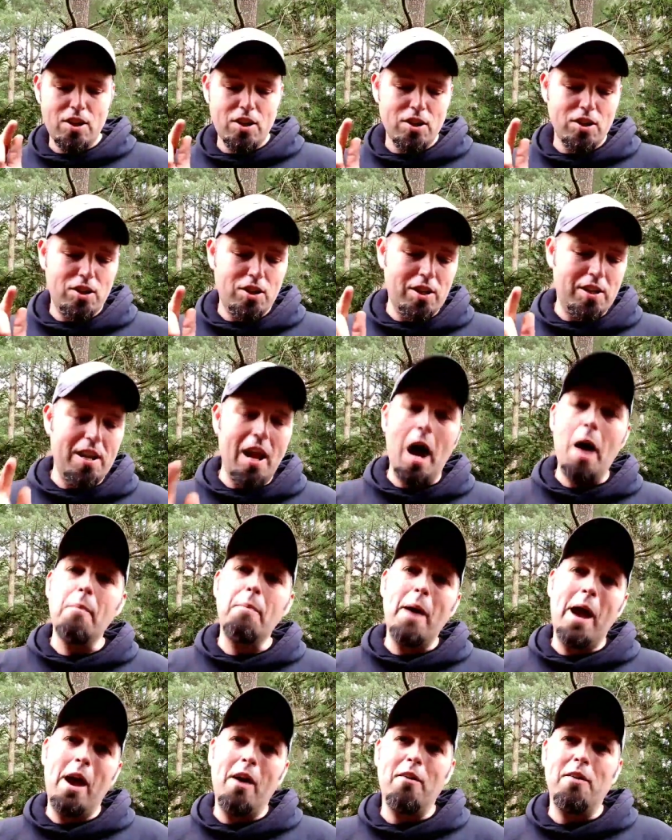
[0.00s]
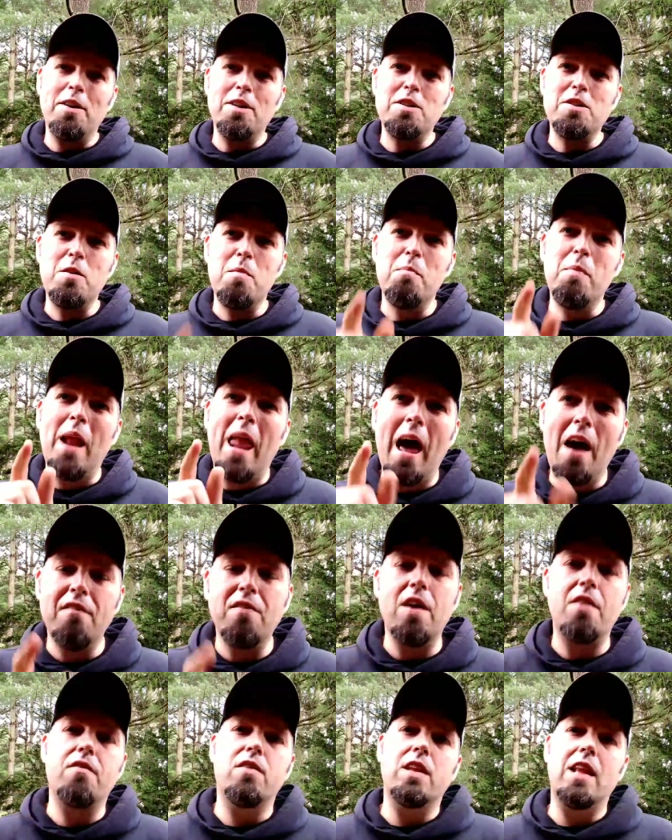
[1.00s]
should not perish, but have
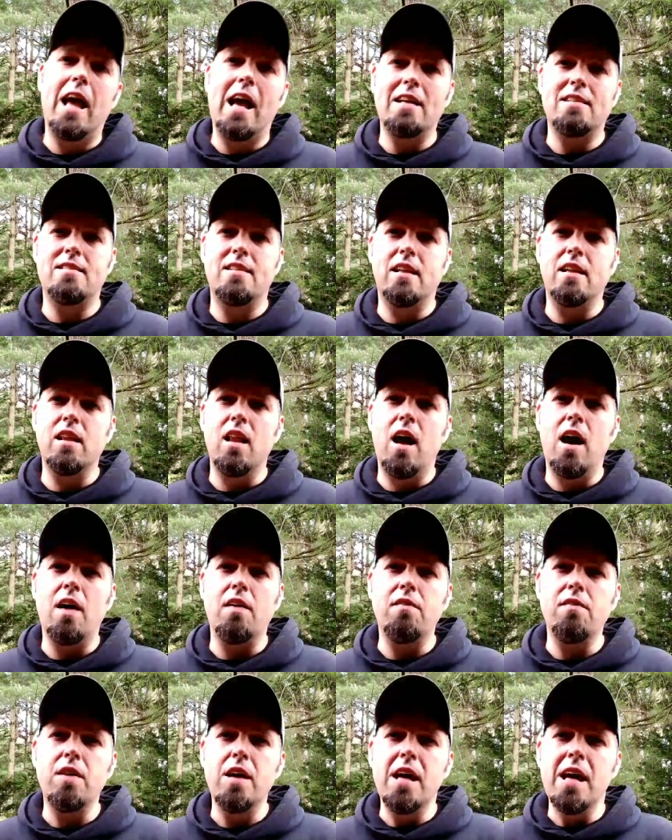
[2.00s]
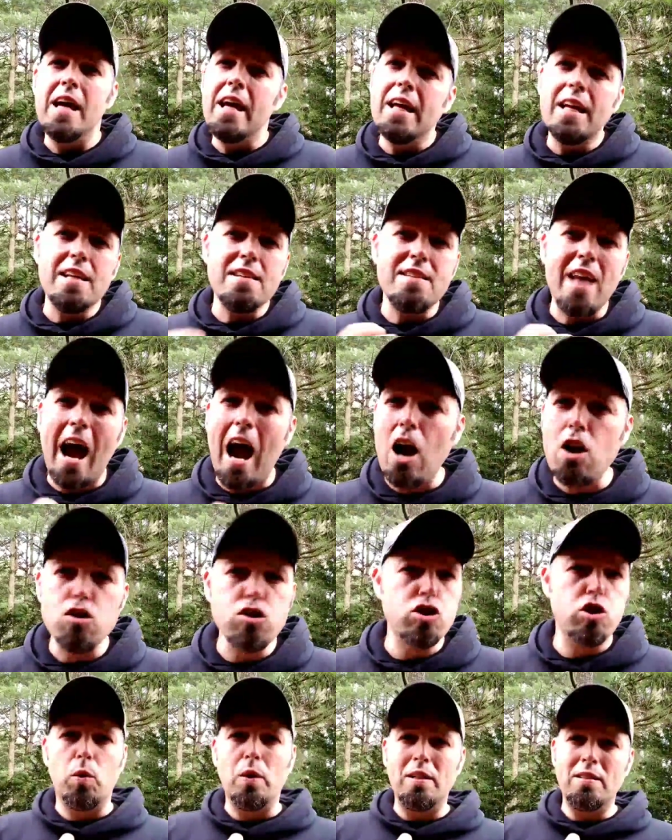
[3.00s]
everlasting life. It is our
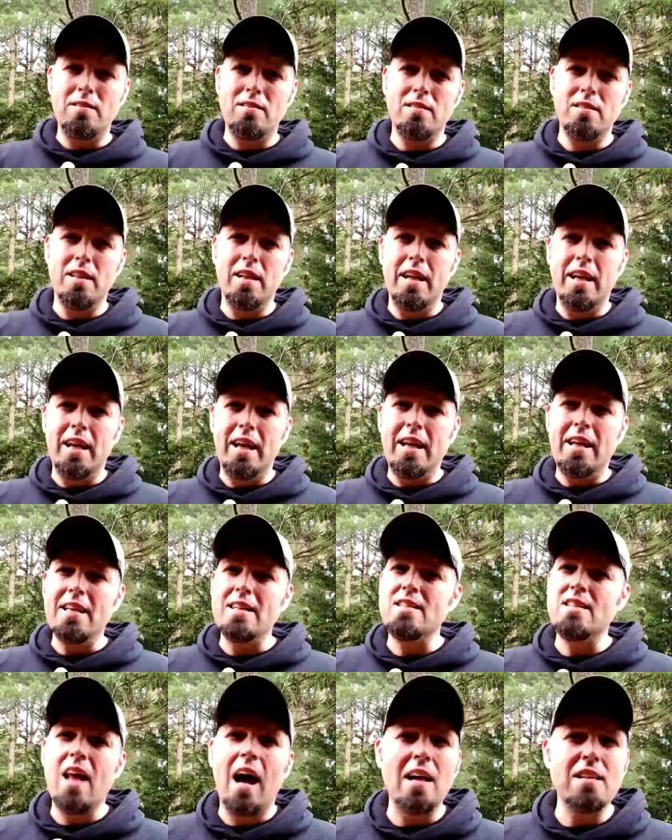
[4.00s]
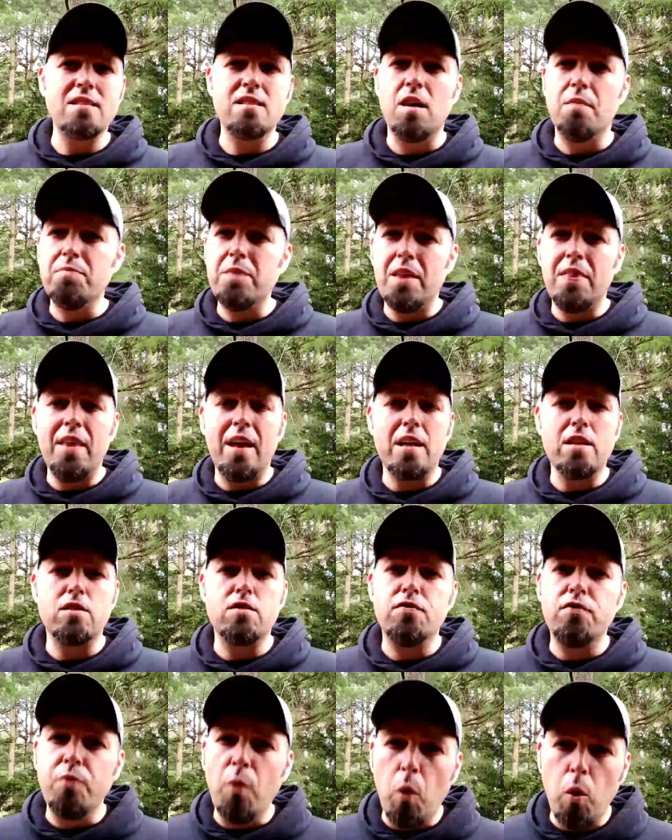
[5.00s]
choice it is not something that
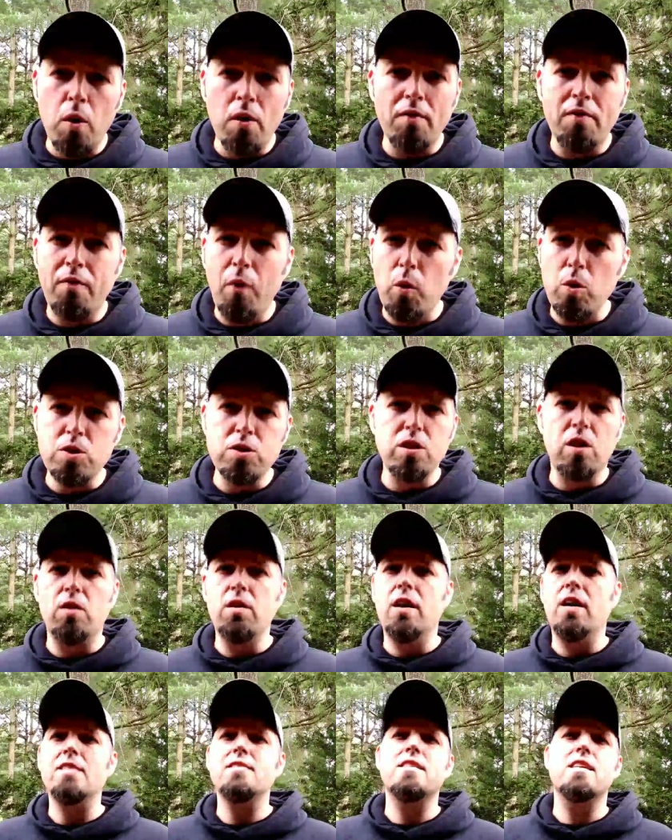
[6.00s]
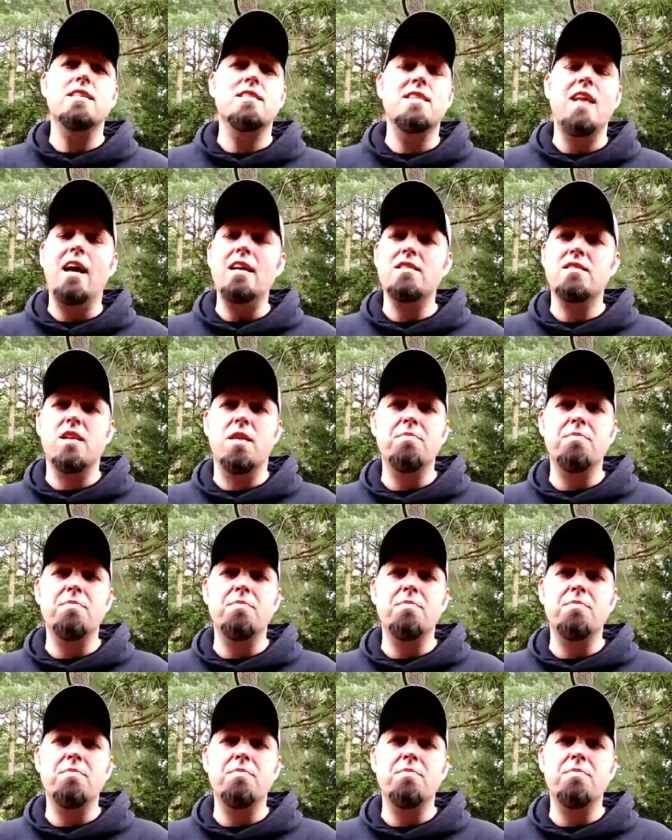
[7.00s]
is for, forced on us. It's not